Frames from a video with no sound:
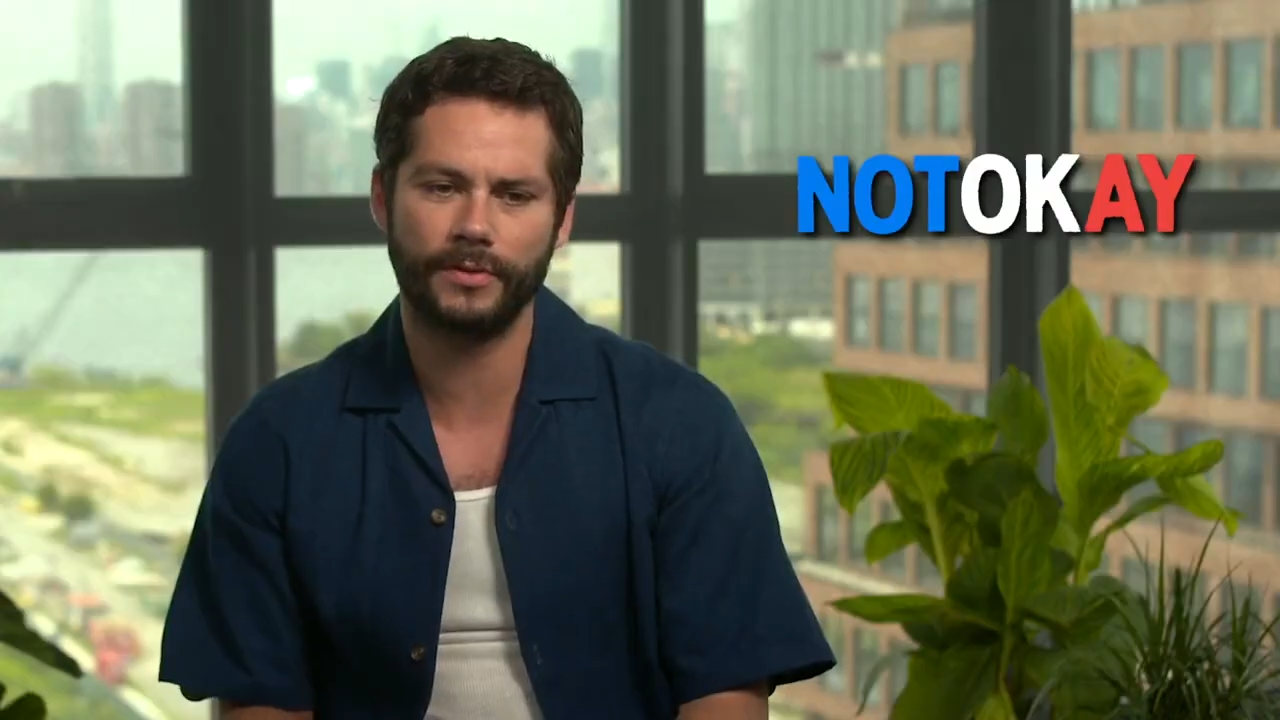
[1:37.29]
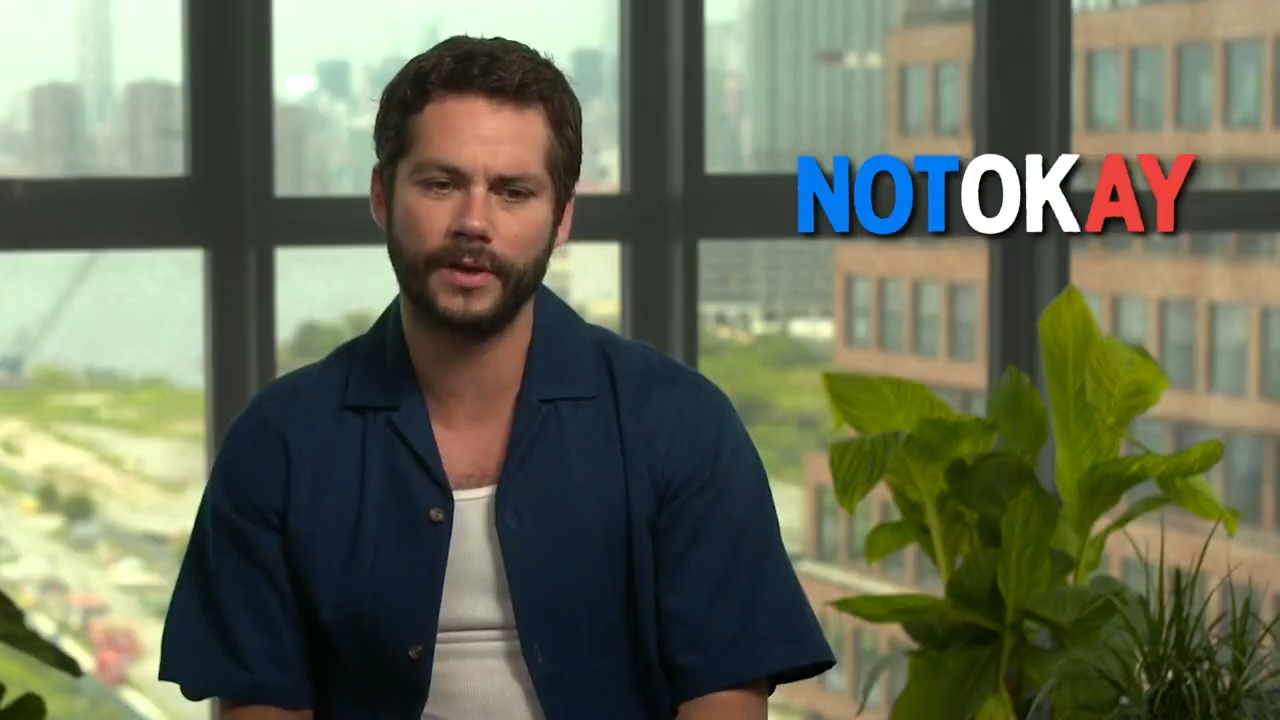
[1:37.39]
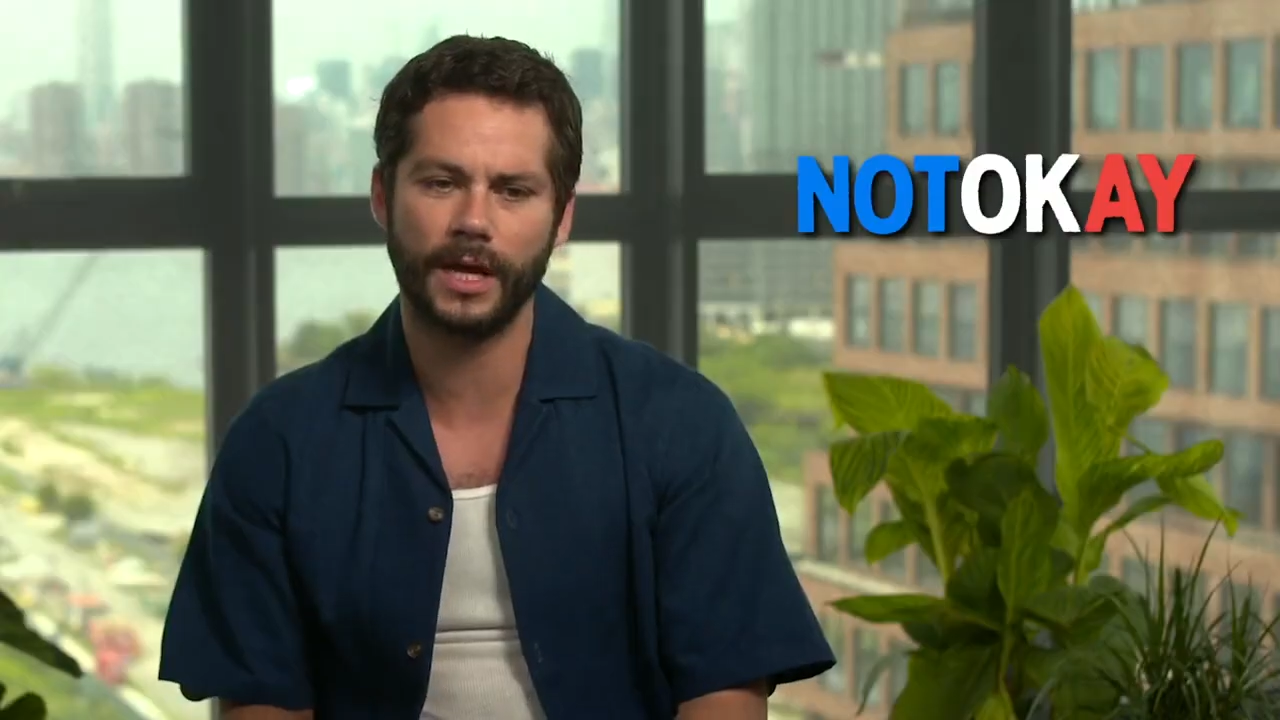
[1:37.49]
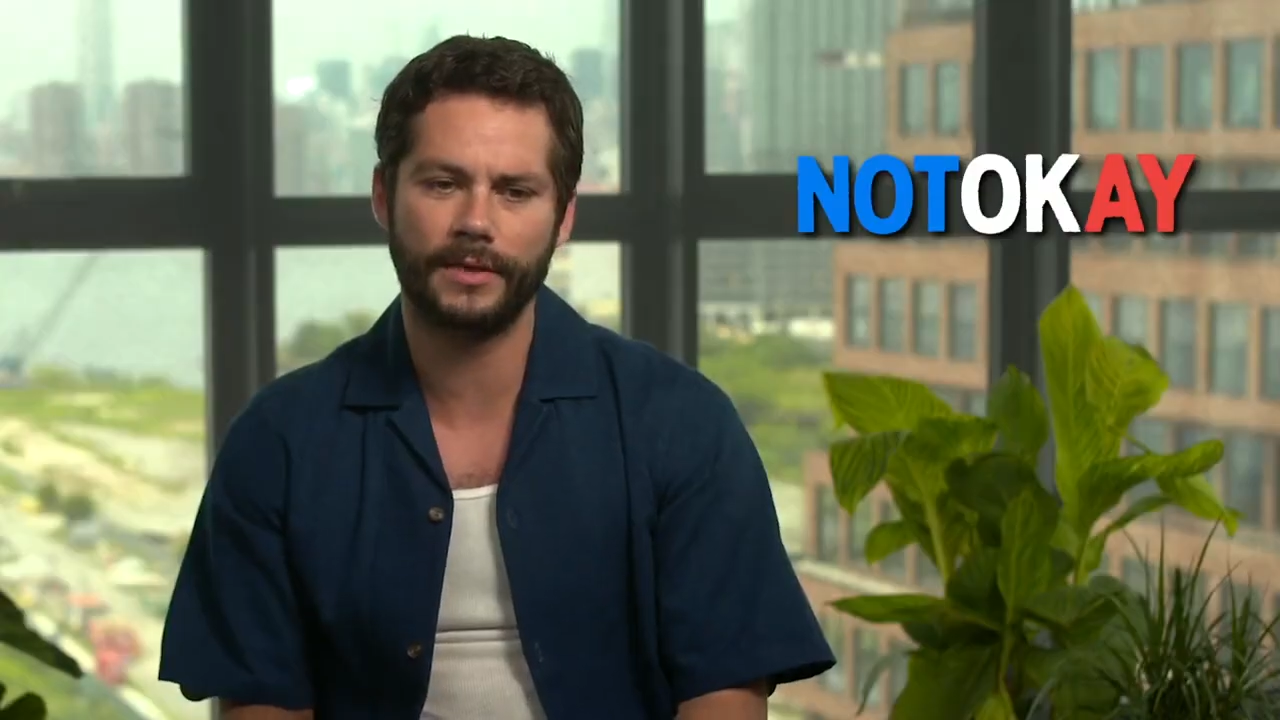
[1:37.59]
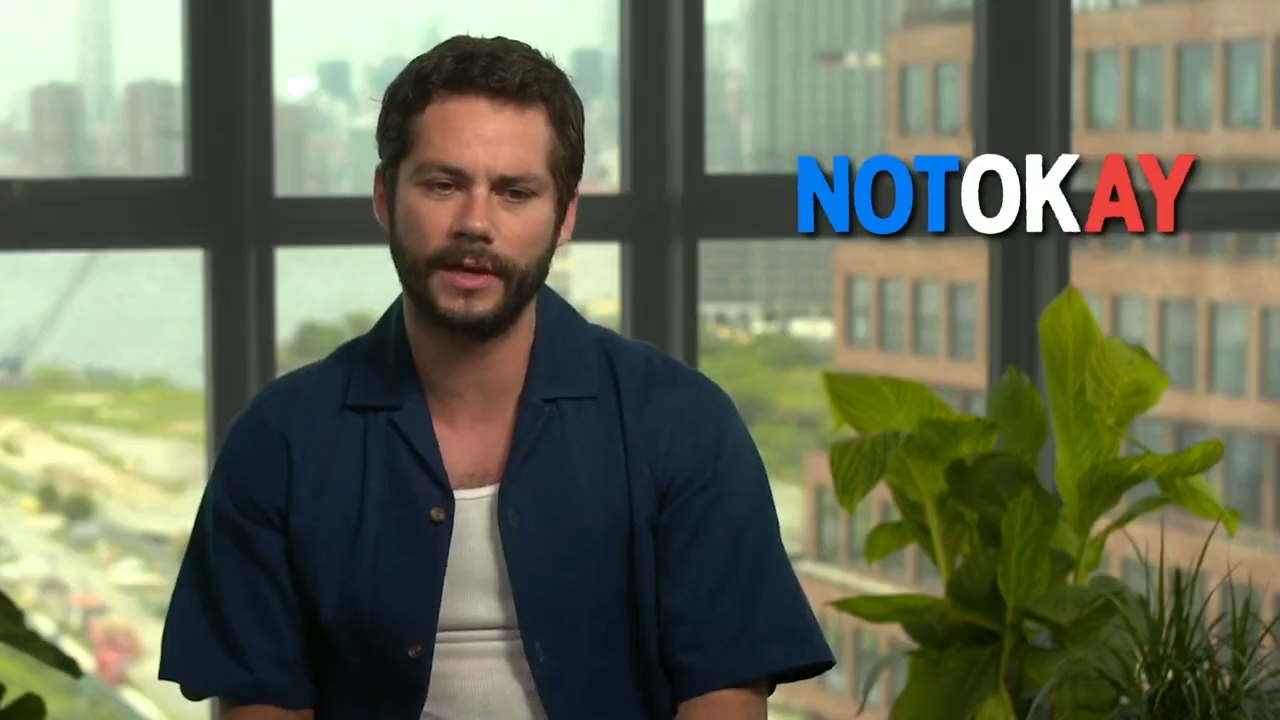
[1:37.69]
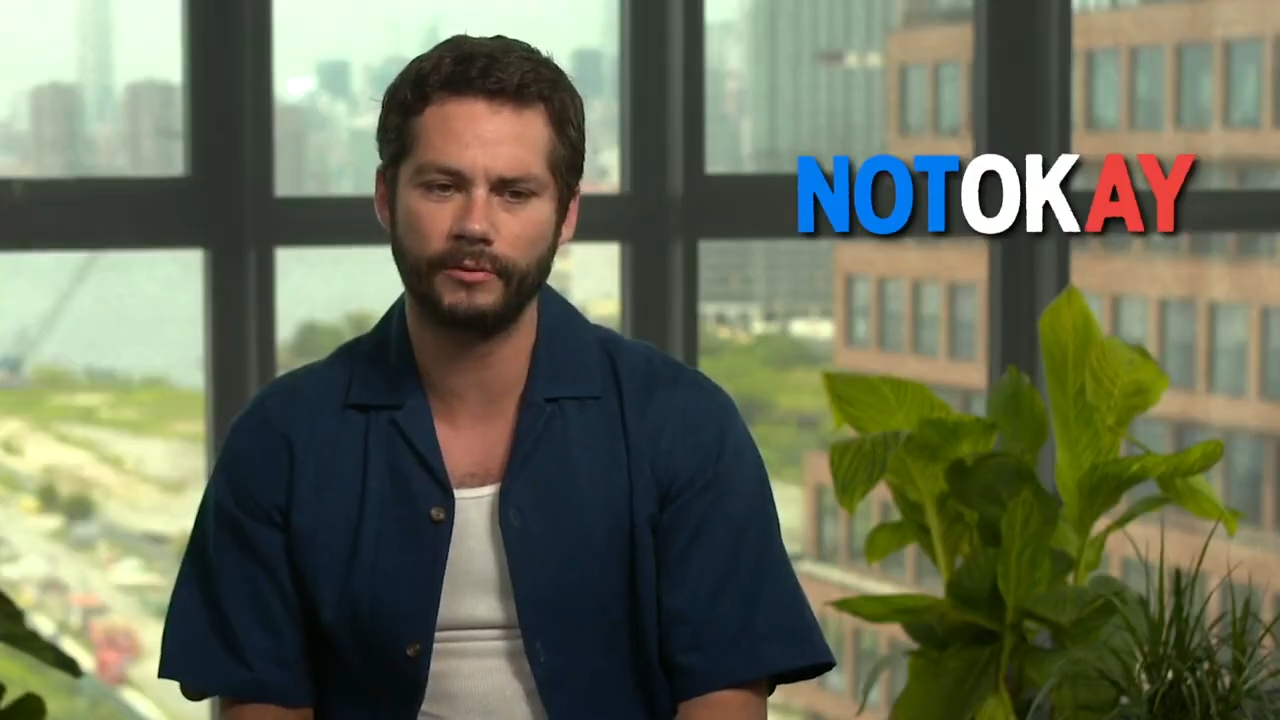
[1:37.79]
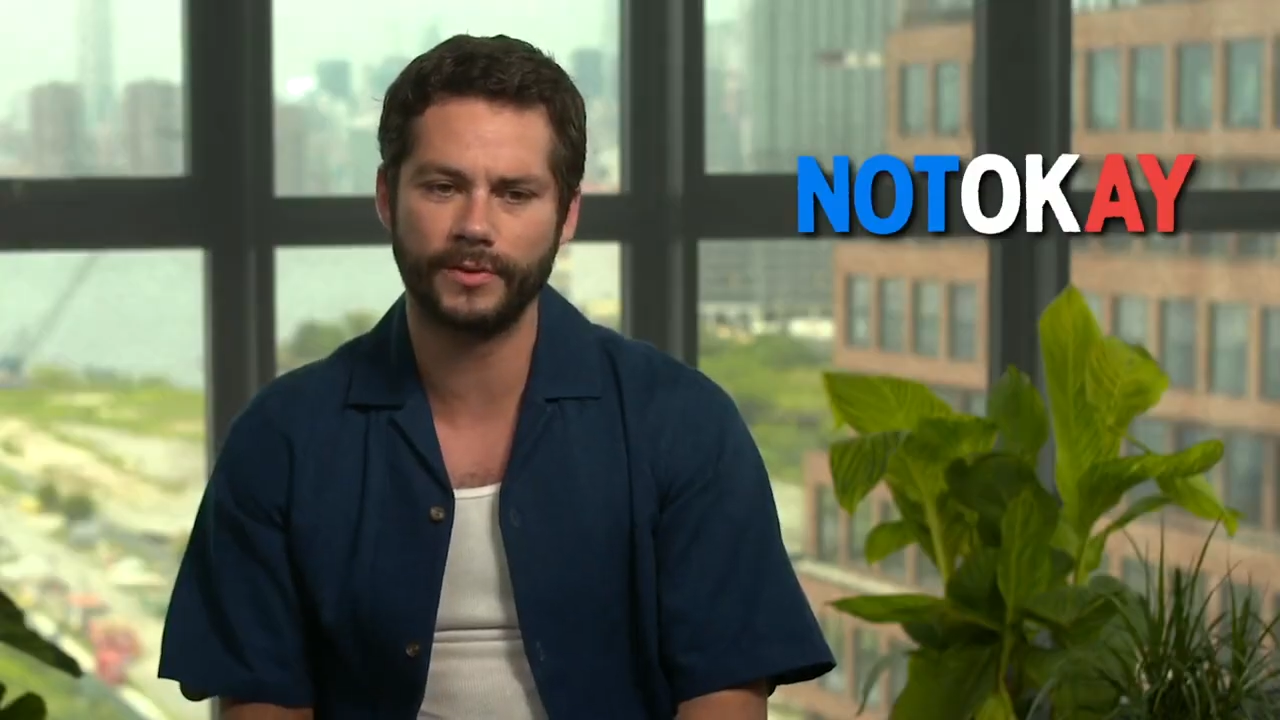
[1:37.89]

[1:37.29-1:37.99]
thing, I think,